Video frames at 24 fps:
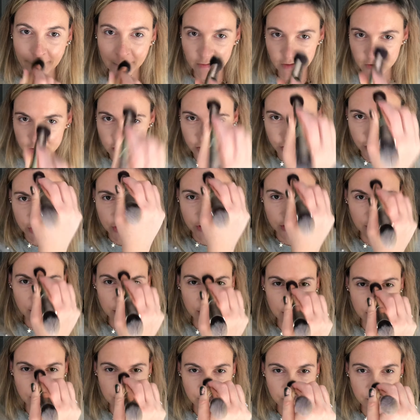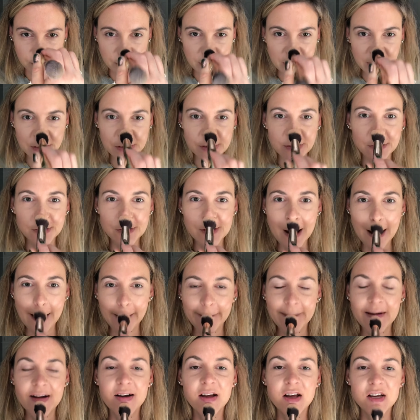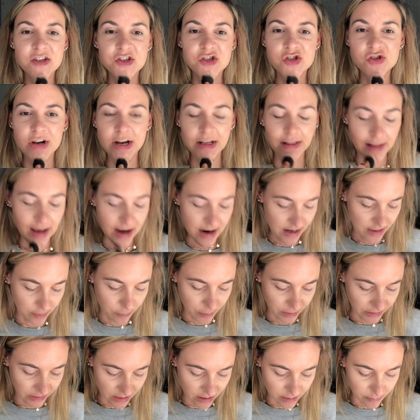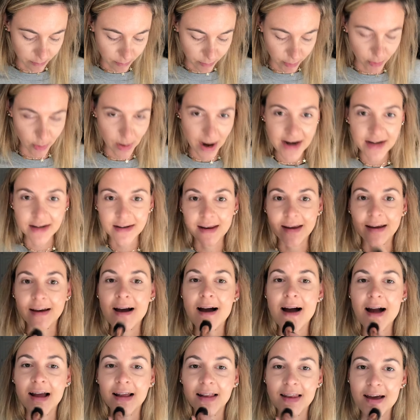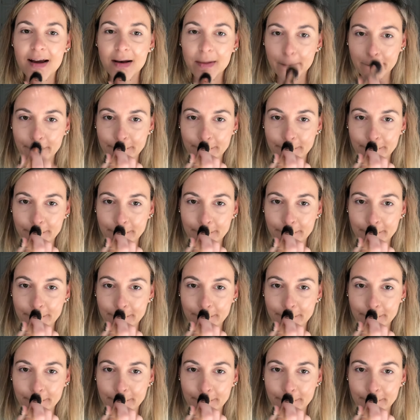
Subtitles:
So just picture drawing a straight line with the brightening highlight.